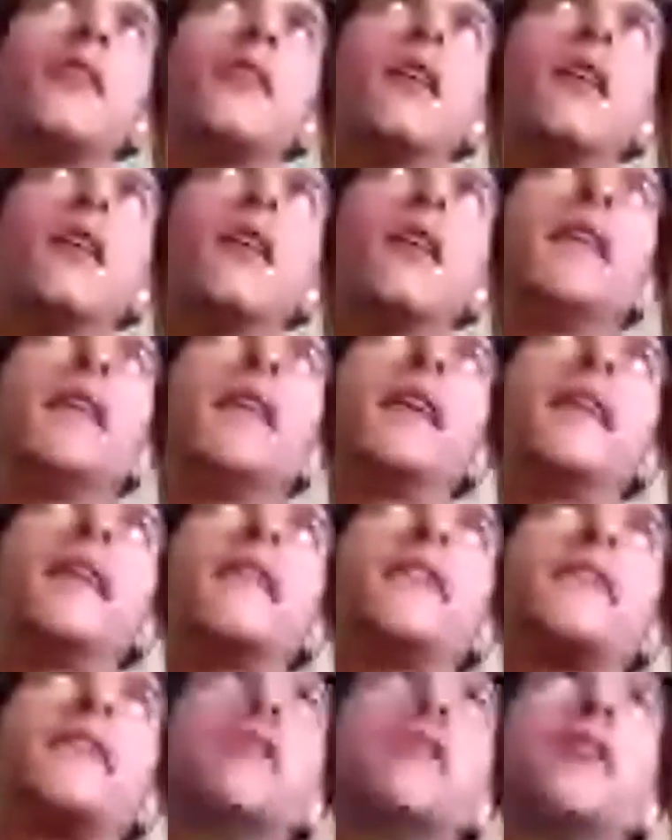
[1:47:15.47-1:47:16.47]
they
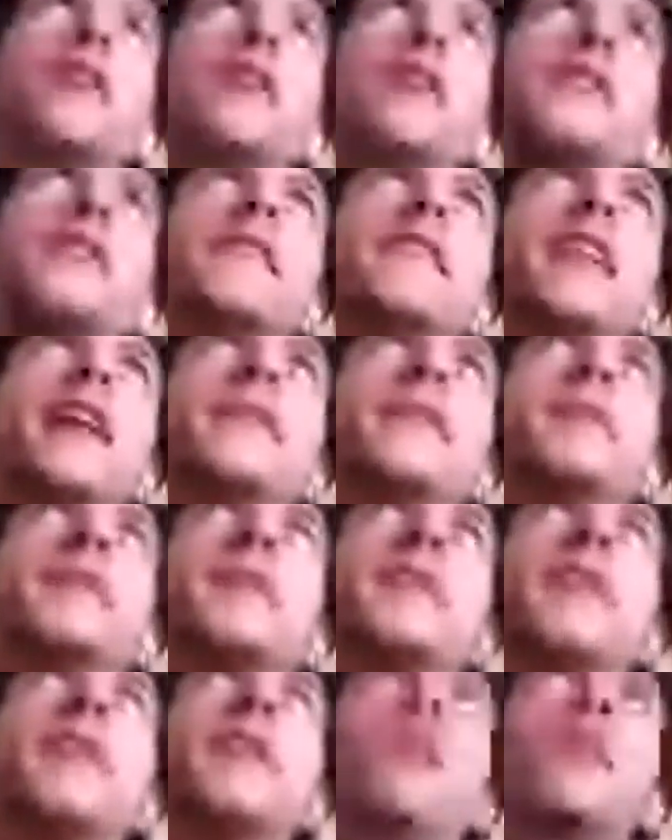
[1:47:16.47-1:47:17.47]
can still
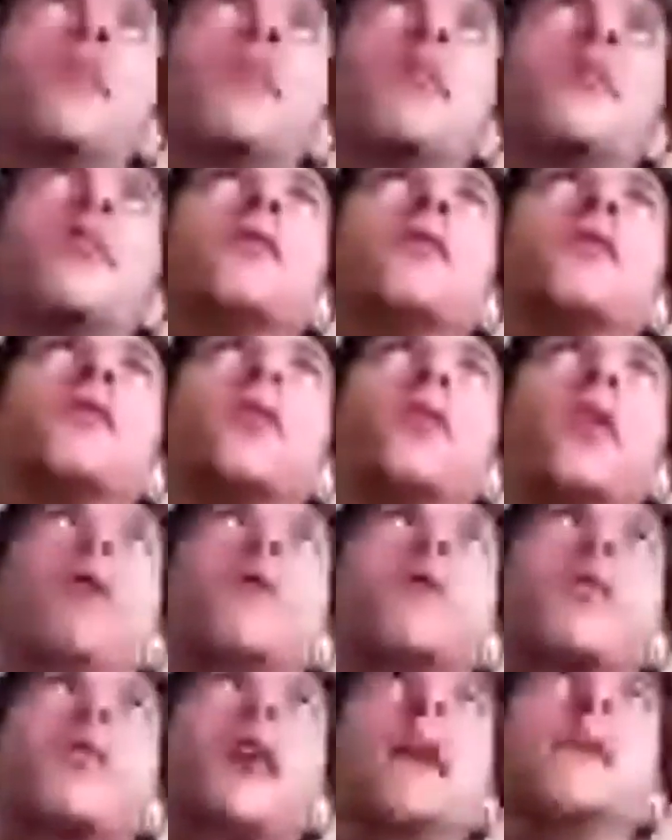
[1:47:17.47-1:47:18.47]
attempt to
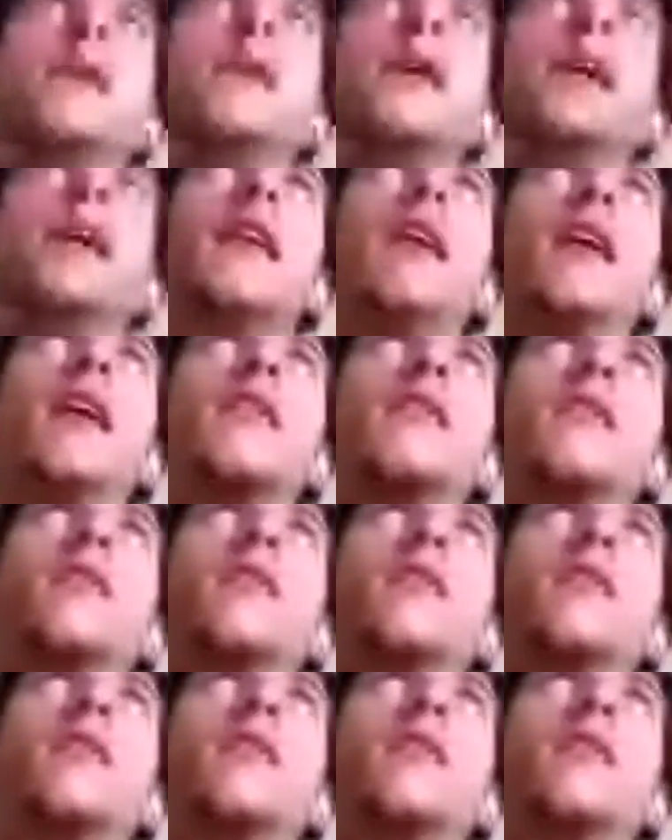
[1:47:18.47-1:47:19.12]
overcome it, and